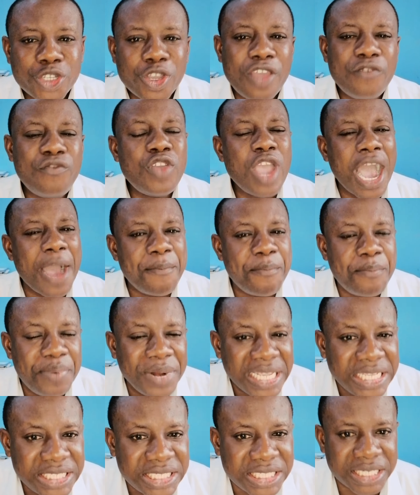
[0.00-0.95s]
So if you are
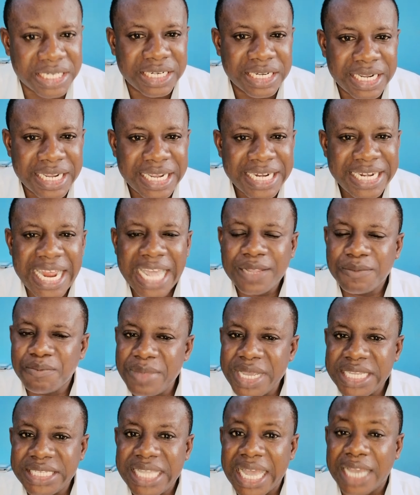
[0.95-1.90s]
preaching, that
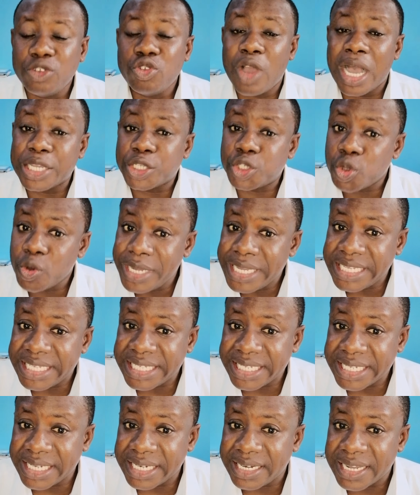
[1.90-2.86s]
means that you are sowing
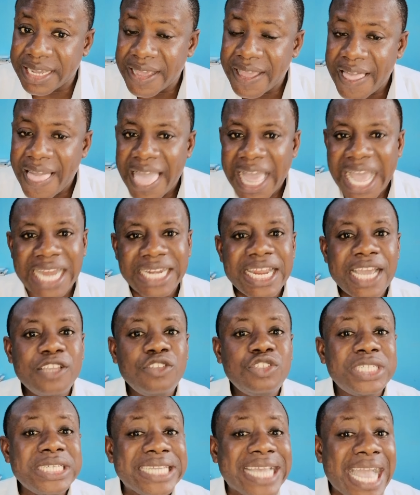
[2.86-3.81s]
seed. And
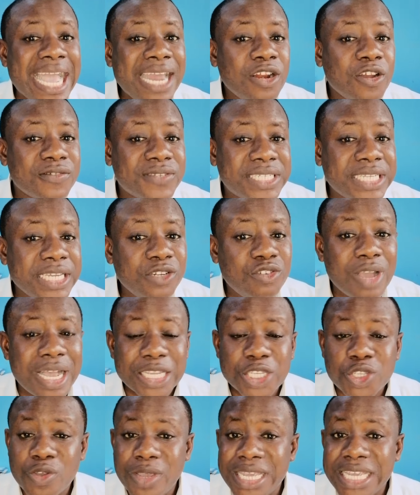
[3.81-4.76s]
then the kind of seed you
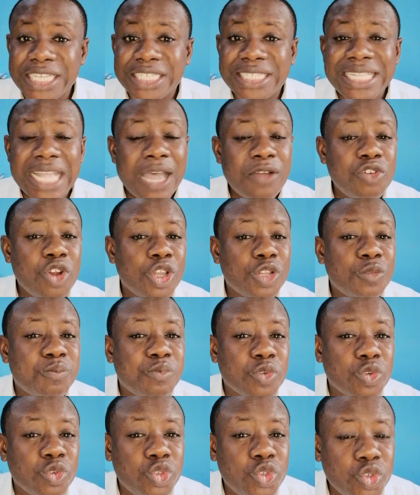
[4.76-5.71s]
are sowing is now
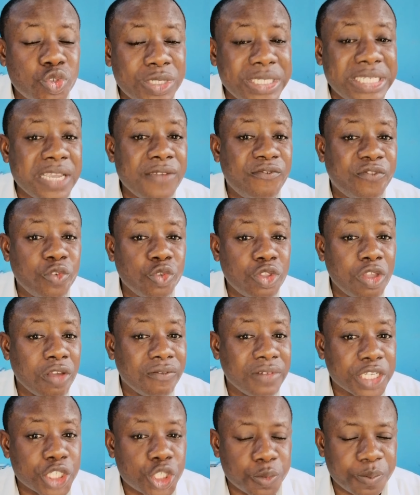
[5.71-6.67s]
not producing fruit
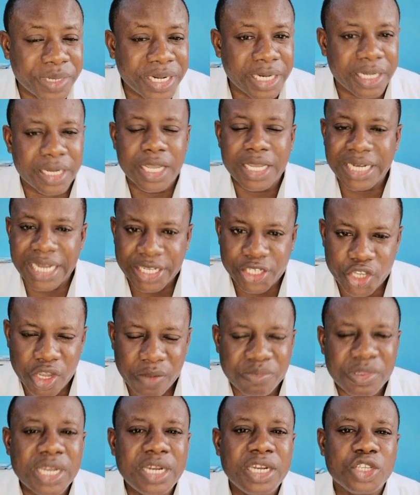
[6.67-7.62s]
of the Spirit. Then
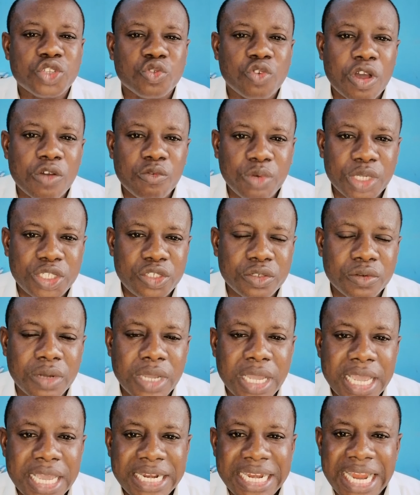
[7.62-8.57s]
something is wrong with
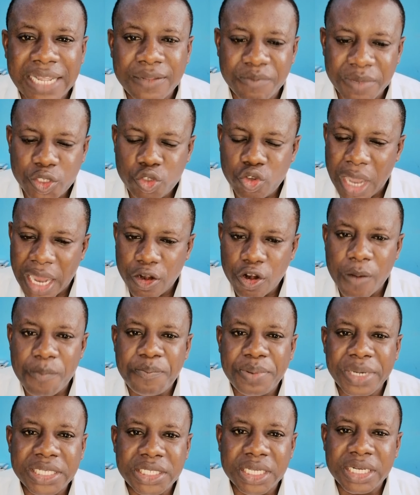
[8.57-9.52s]
you. That means you are
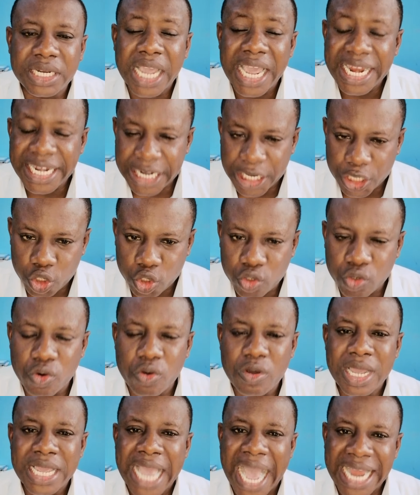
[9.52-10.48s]
not preaching the
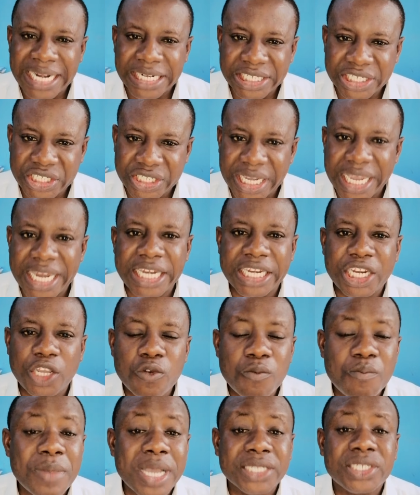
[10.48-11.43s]
true and the
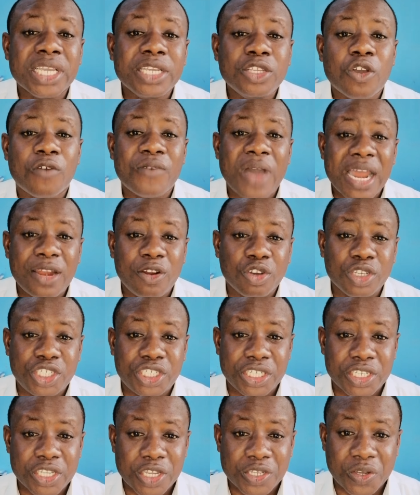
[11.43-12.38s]
genuine message of our
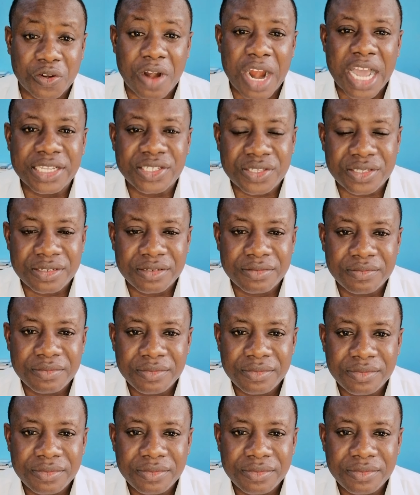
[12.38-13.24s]
Lord Jesus Christ.